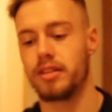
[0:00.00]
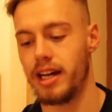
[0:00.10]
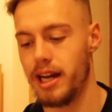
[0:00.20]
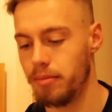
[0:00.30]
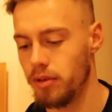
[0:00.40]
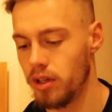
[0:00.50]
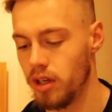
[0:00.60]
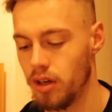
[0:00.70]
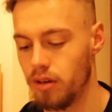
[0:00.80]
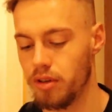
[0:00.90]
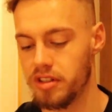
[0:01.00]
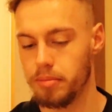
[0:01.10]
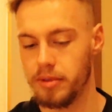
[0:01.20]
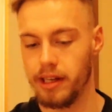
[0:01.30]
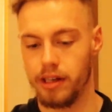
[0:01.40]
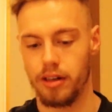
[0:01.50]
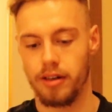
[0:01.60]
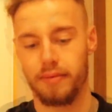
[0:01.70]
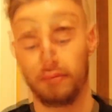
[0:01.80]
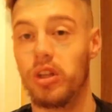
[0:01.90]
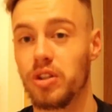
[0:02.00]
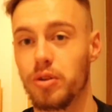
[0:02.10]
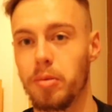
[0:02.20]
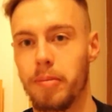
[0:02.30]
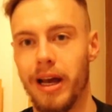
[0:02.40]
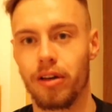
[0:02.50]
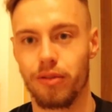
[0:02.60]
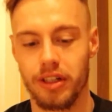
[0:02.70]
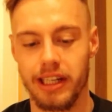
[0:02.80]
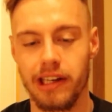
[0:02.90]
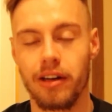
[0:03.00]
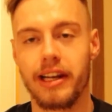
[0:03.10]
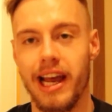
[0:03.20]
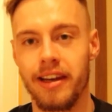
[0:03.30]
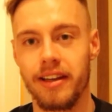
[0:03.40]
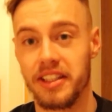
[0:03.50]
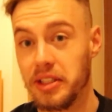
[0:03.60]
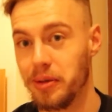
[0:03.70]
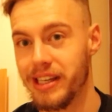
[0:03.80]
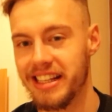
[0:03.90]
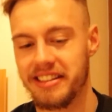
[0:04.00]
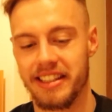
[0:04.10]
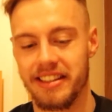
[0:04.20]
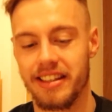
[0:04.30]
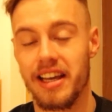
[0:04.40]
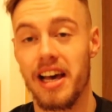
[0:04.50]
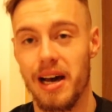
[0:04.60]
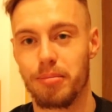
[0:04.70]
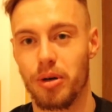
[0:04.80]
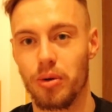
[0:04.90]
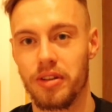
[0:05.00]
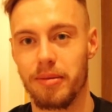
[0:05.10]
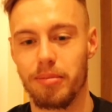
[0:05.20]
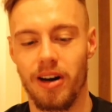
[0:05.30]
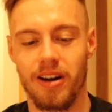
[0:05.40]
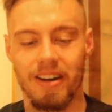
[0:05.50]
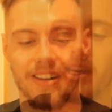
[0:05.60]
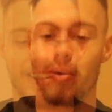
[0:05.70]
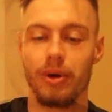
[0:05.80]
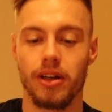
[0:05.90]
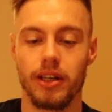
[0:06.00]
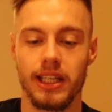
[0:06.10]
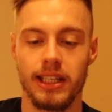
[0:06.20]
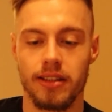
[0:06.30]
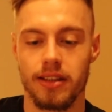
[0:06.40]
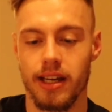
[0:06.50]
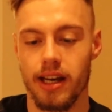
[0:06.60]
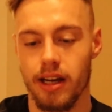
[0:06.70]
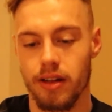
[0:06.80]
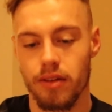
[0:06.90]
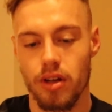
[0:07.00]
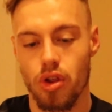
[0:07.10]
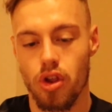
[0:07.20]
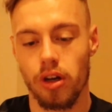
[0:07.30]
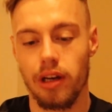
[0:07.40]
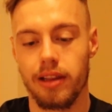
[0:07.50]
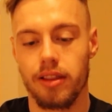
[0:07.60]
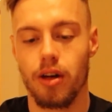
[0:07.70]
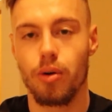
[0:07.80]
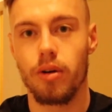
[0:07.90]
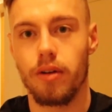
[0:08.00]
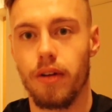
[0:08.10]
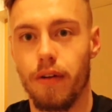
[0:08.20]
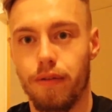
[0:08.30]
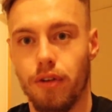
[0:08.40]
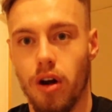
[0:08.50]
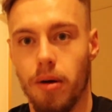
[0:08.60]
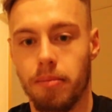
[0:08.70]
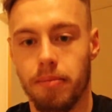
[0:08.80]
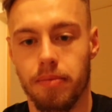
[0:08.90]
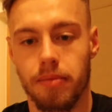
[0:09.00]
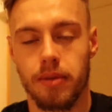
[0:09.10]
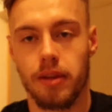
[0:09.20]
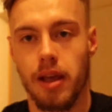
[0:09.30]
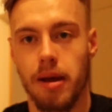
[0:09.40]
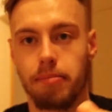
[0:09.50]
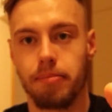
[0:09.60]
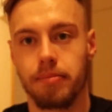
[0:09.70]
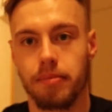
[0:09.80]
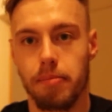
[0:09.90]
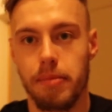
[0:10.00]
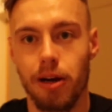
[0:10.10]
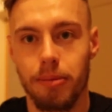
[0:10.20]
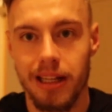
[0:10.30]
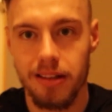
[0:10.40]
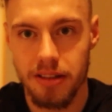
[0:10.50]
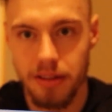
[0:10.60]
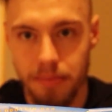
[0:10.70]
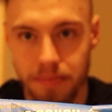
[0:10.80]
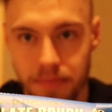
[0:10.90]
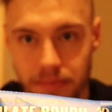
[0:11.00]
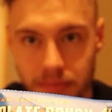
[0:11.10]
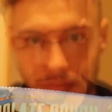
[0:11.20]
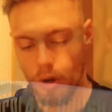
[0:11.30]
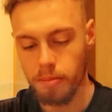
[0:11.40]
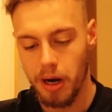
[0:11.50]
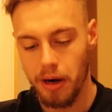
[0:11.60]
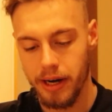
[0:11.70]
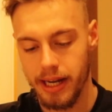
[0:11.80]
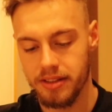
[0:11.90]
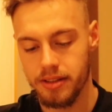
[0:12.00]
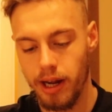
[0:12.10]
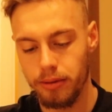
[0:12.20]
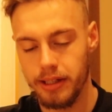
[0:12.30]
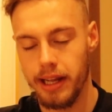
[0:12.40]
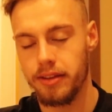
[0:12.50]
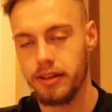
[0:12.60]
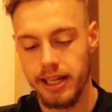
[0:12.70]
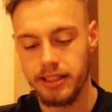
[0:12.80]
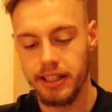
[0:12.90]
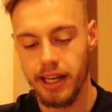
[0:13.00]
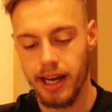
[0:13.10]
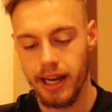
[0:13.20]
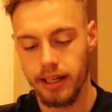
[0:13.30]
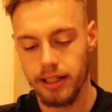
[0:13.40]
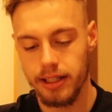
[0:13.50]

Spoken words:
time for some dinner. What could be better for dinner than, you guessed it, a protein bar. Now we're gonna eat the chocolate dough from Barebells. One bar has 189